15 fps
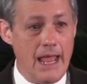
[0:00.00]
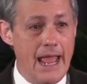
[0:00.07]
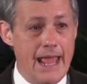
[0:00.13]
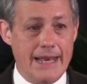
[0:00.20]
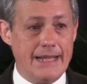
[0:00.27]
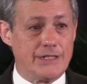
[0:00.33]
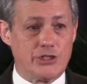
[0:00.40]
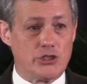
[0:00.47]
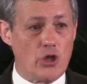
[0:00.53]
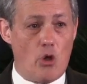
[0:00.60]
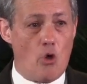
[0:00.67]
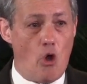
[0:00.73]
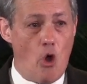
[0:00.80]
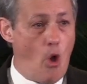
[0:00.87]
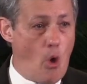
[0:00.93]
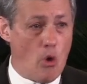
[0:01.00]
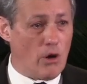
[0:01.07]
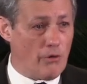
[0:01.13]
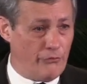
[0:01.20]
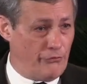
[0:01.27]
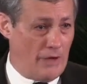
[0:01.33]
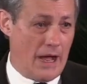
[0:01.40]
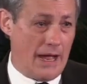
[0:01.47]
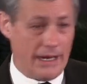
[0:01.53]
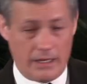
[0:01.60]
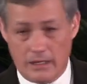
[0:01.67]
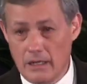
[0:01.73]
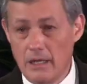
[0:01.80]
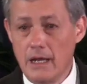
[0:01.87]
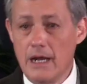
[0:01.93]
and it's so
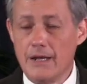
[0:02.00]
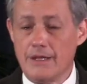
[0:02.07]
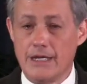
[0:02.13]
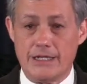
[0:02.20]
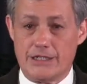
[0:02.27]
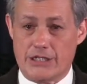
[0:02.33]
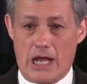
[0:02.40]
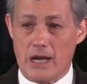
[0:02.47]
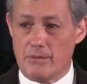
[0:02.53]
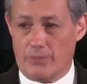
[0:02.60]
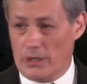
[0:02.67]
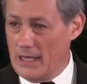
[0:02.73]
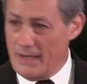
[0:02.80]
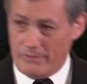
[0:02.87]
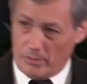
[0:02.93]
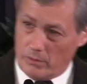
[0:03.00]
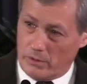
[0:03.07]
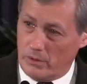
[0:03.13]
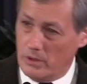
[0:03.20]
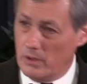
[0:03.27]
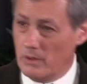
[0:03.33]
horrifying that it's unbelievable.